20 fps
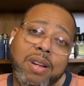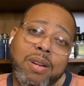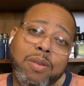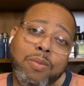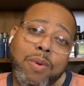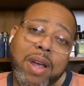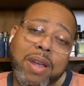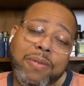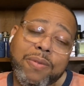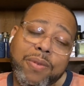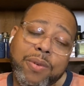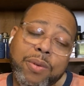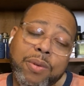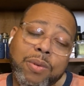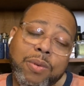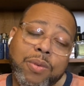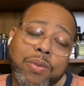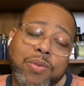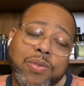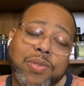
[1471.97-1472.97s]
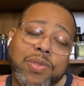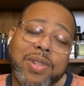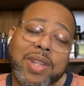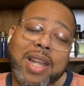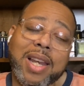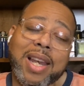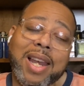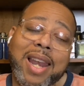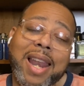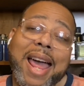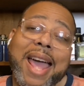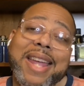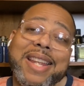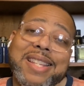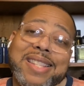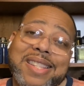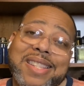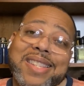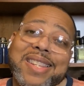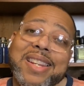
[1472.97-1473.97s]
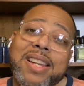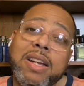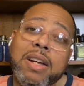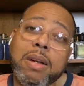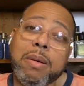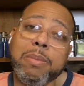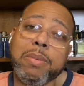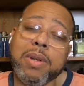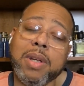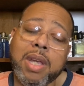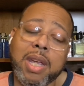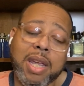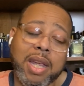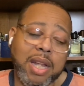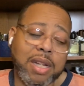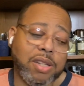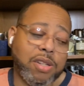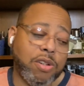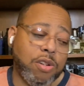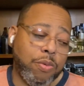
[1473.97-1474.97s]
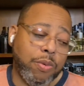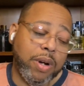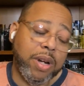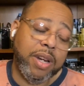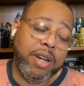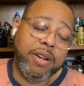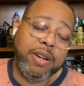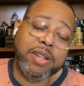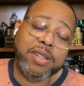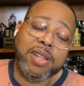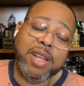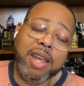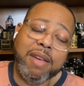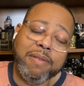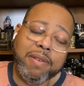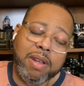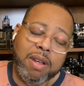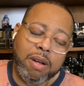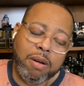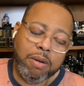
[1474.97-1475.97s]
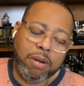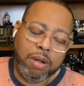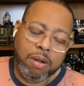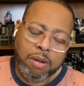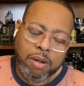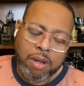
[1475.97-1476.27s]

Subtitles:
white florals that lightens it up. It's nowhere near as heavy. Hold